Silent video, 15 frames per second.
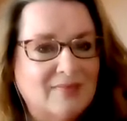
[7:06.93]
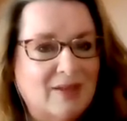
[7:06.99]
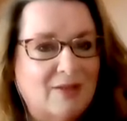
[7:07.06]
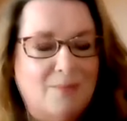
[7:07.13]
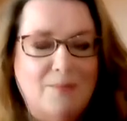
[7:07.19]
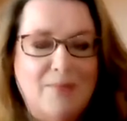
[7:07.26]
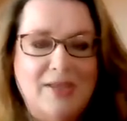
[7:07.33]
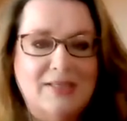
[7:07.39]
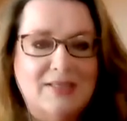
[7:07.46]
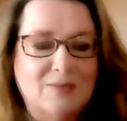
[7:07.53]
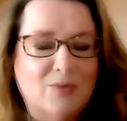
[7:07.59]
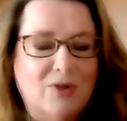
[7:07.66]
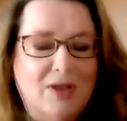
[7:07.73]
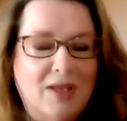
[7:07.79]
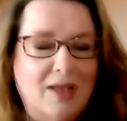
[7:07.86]

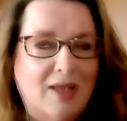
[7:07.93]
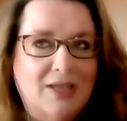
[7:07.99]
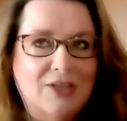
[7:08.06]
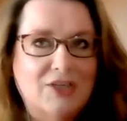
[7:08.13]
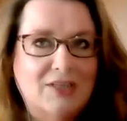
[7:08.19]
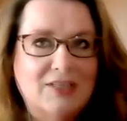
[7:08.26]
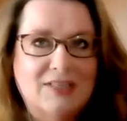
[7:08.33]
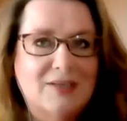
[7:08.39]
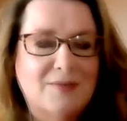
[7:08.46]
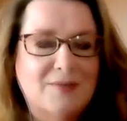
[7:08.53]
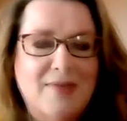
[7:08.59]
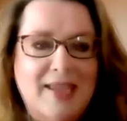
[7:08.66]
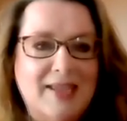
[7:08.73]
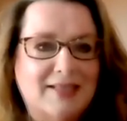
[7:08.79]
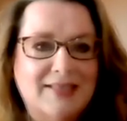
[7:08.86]
Amazing. It just, to
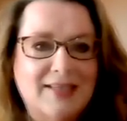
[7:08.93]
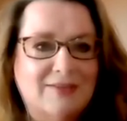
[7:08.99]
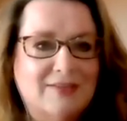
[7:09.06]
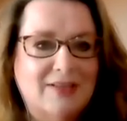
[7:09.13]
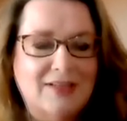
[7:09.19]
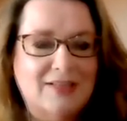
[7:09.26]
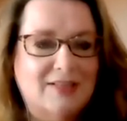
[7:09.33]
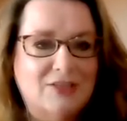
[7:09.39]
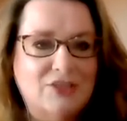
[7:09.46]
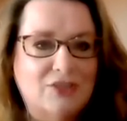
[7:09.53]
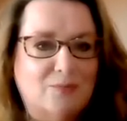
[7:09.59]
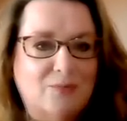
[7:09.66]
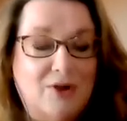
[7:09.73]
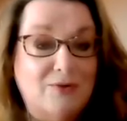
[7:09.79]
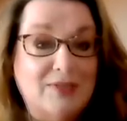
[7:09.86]
me, it sounds like such a
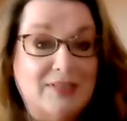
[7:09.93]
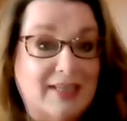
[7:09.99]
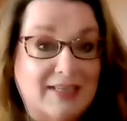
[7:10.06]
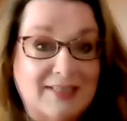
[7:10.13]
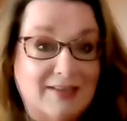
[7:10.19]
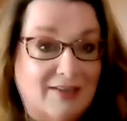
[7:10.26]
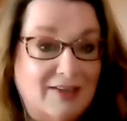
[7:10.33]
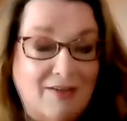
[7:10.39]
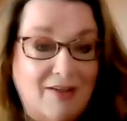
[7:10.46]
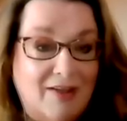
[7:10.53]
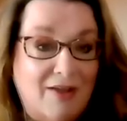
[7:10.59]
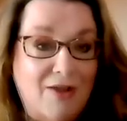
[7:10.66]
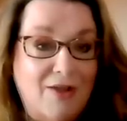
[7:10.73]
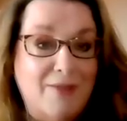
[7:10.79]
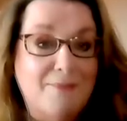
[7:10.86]
process. I
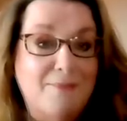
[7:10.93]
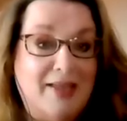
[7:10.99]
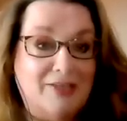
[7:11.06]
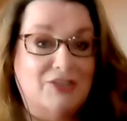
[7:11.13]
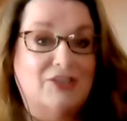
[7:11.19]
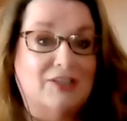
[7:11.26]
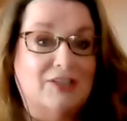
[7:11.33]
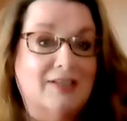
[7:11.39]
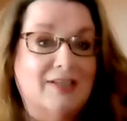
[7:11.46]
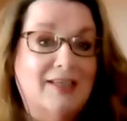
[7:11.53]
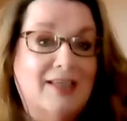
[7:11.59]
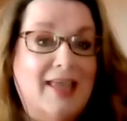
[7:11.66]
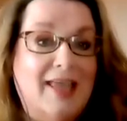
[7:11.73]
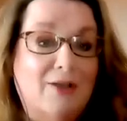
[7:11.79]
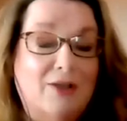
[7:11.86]
can't imagine
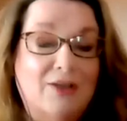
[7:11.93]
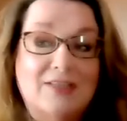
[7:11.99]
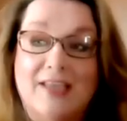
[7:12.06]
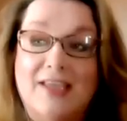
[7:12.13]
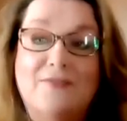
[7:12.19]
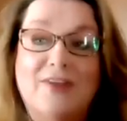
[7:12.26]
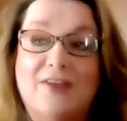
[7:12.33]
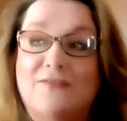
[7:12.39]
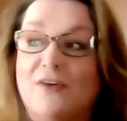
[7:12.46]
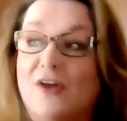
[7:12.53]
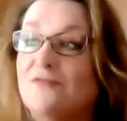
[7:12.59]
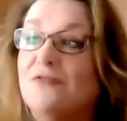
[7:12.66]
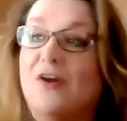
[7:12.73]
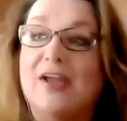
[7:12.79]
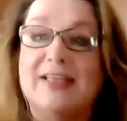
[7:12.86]
how, because even if I
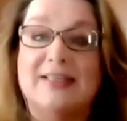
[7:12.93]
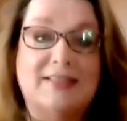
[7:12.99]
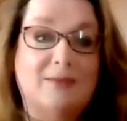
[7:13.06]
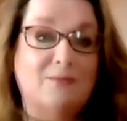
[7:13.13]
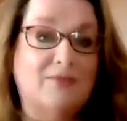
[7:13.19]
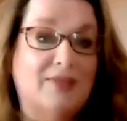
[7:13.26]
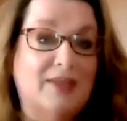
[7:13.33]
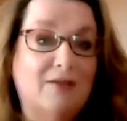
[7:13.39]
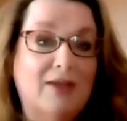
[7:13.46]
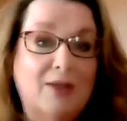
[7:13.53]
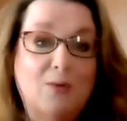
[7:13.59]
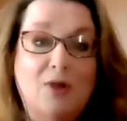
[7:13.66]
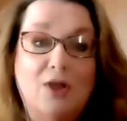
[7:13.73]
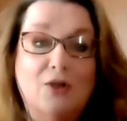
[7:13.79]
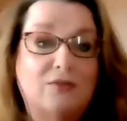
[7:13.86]
write something, I
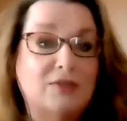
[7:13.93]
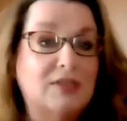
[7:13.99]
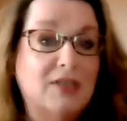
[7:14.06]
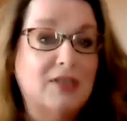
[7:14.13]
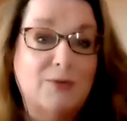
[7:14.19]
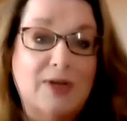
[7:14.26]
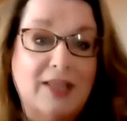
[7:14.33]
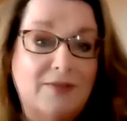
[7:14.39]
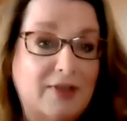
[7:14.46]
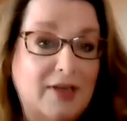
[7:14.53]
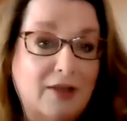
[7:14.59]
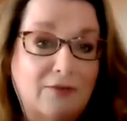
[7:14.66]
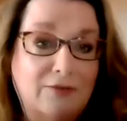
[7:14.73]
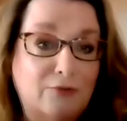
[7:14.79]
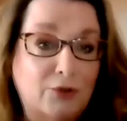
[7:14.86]
quite often don't leave
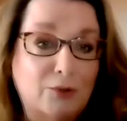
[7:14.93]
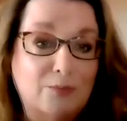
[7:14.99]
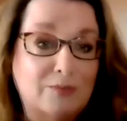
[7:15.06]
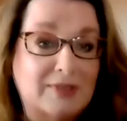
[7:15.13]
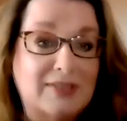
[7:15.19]
enough room.